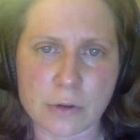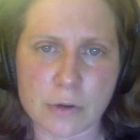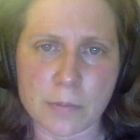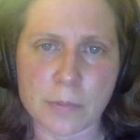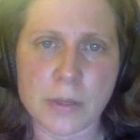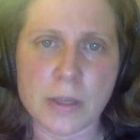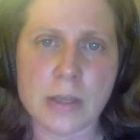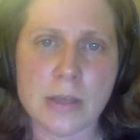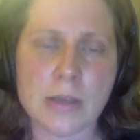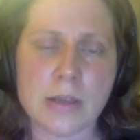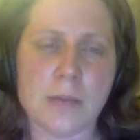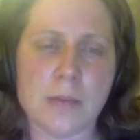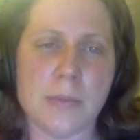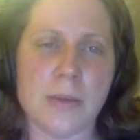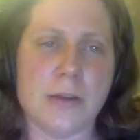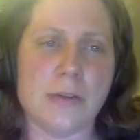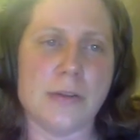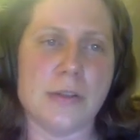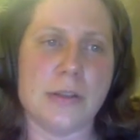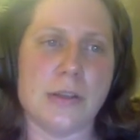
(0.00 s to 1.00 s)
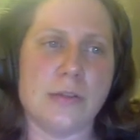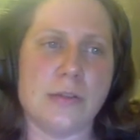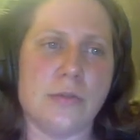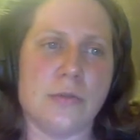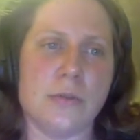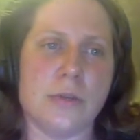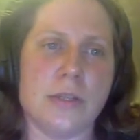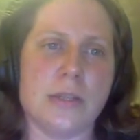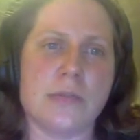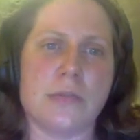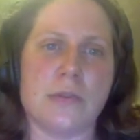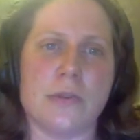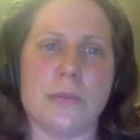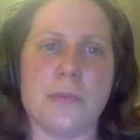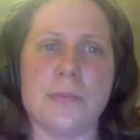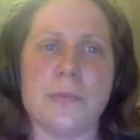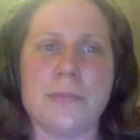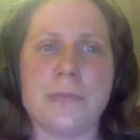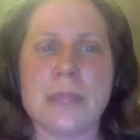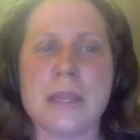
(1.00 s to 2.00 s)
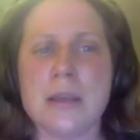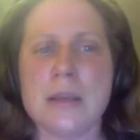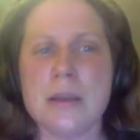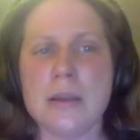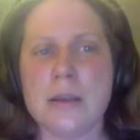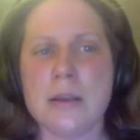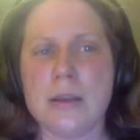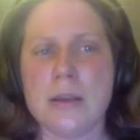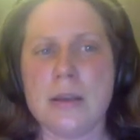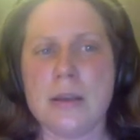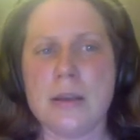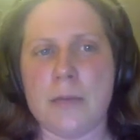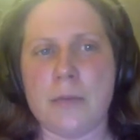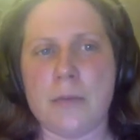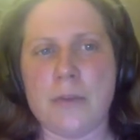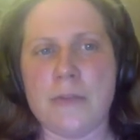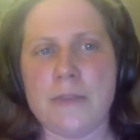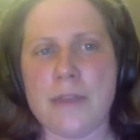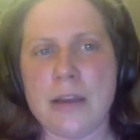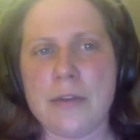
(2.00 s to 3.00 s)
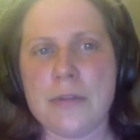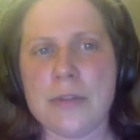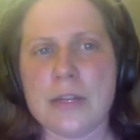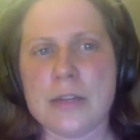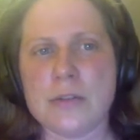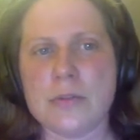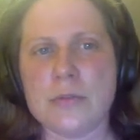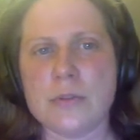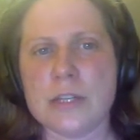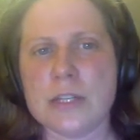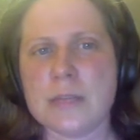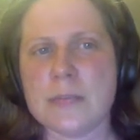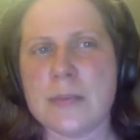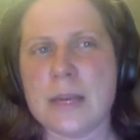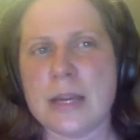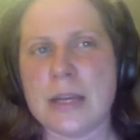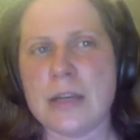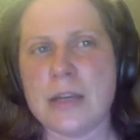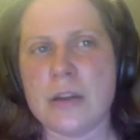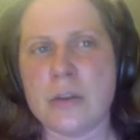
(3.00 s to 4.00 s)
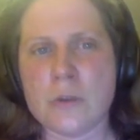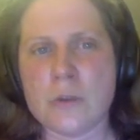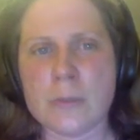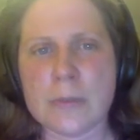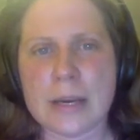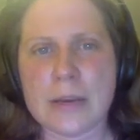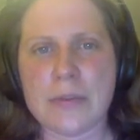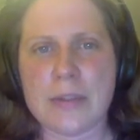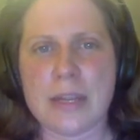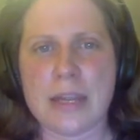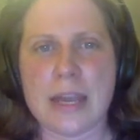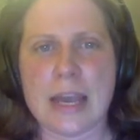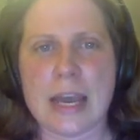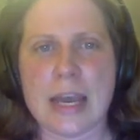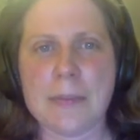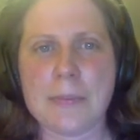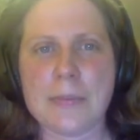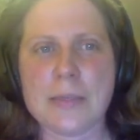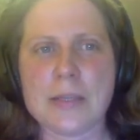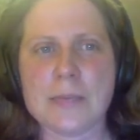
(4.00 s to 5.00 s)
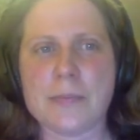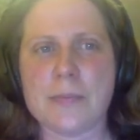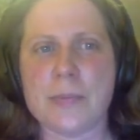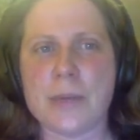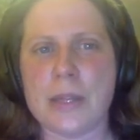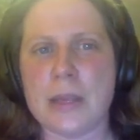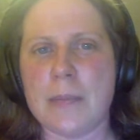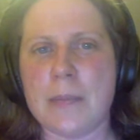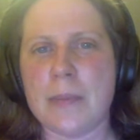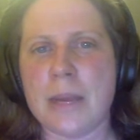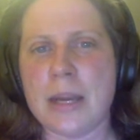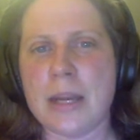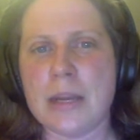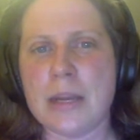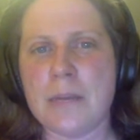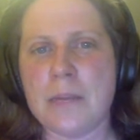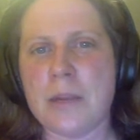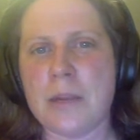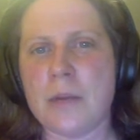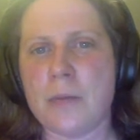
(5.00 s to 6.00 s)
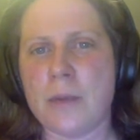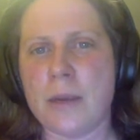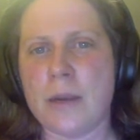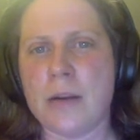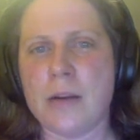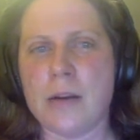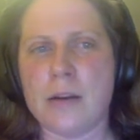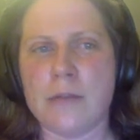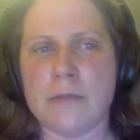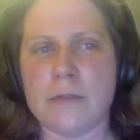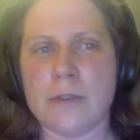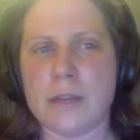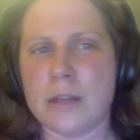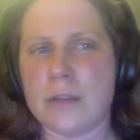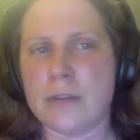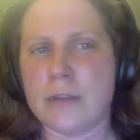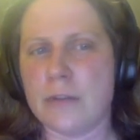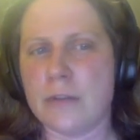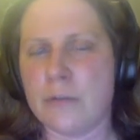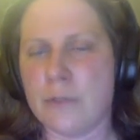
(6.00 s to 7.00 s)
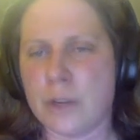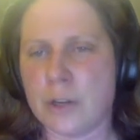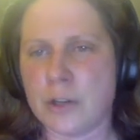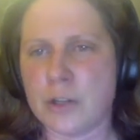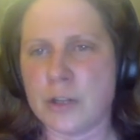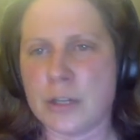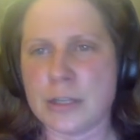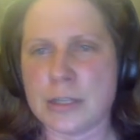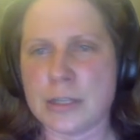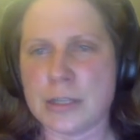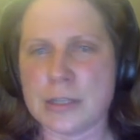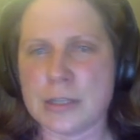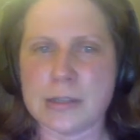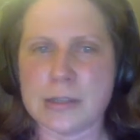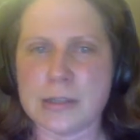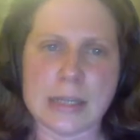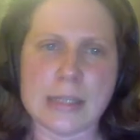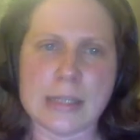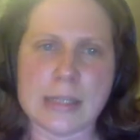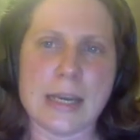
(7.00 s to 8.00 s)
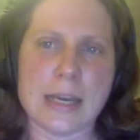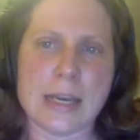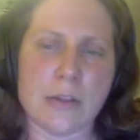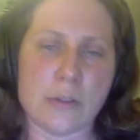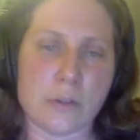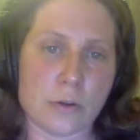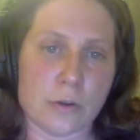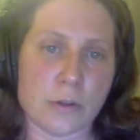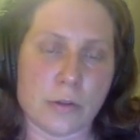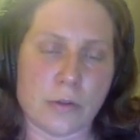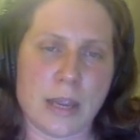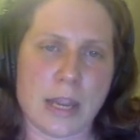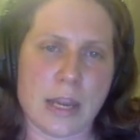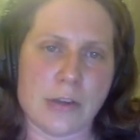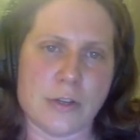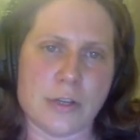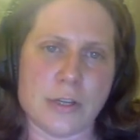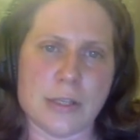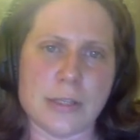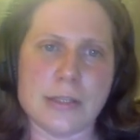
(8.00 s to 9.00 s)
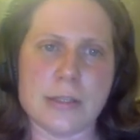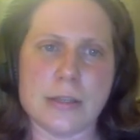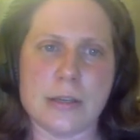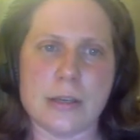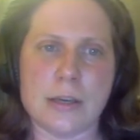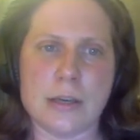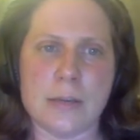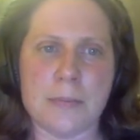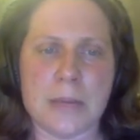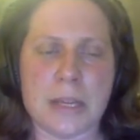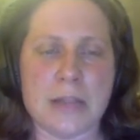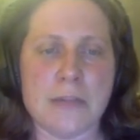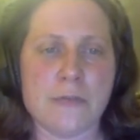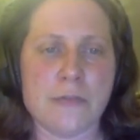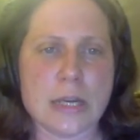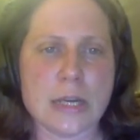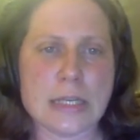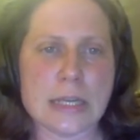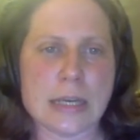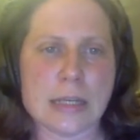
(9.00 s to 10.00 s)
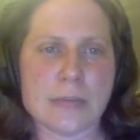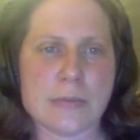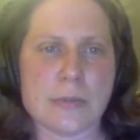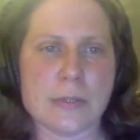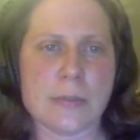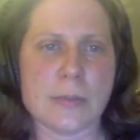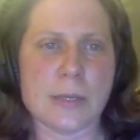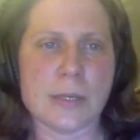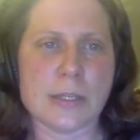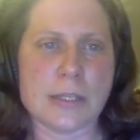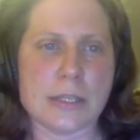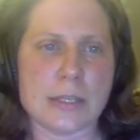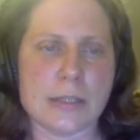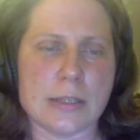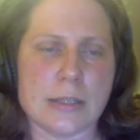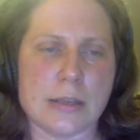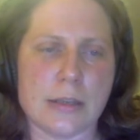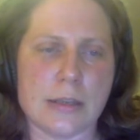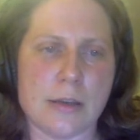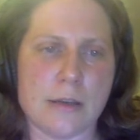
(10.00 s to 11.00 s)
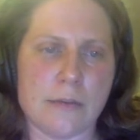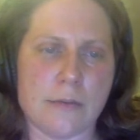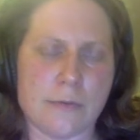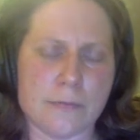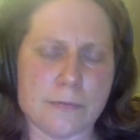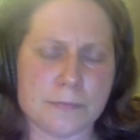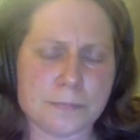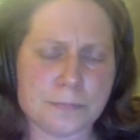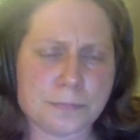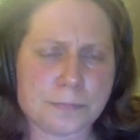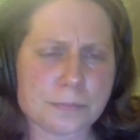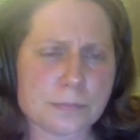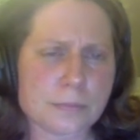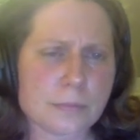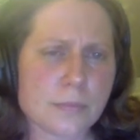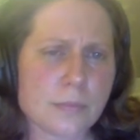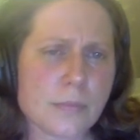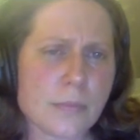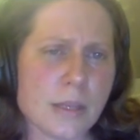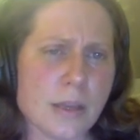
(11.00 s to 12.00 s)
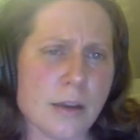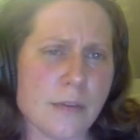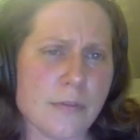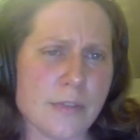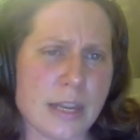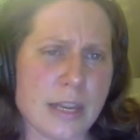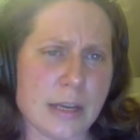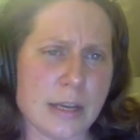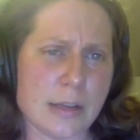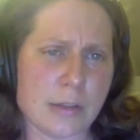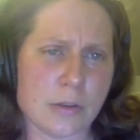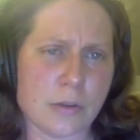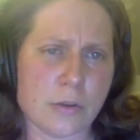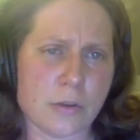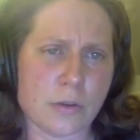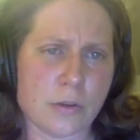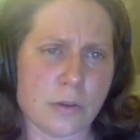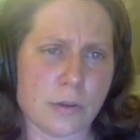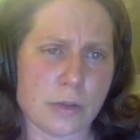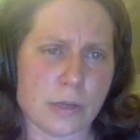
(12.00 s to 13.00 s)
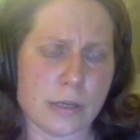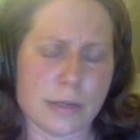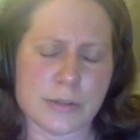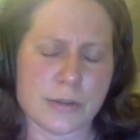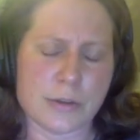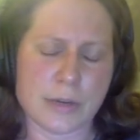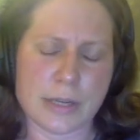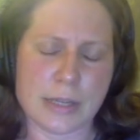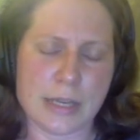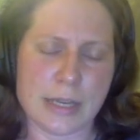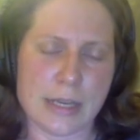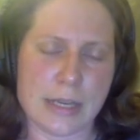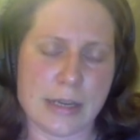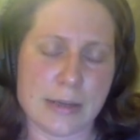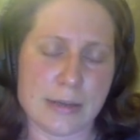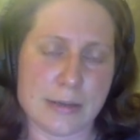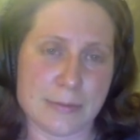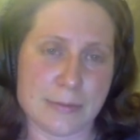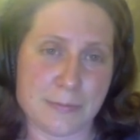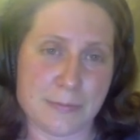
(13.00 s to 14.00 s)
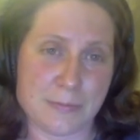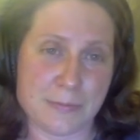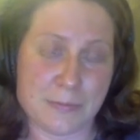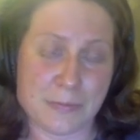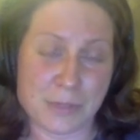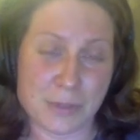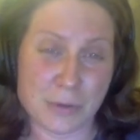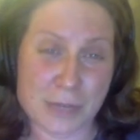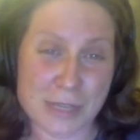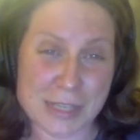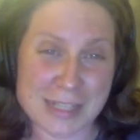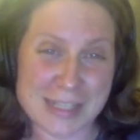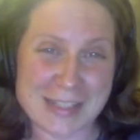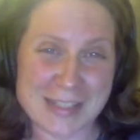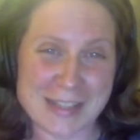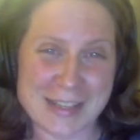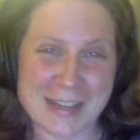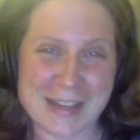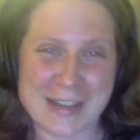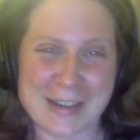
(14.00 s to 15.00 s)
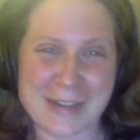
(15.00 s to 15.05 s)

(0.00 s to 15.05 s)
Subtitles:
group compared to the tourist group. We found that tourists might know about the apps, but they might not be aware of relevant functions like setting alert locations. In the free text responses of the tourist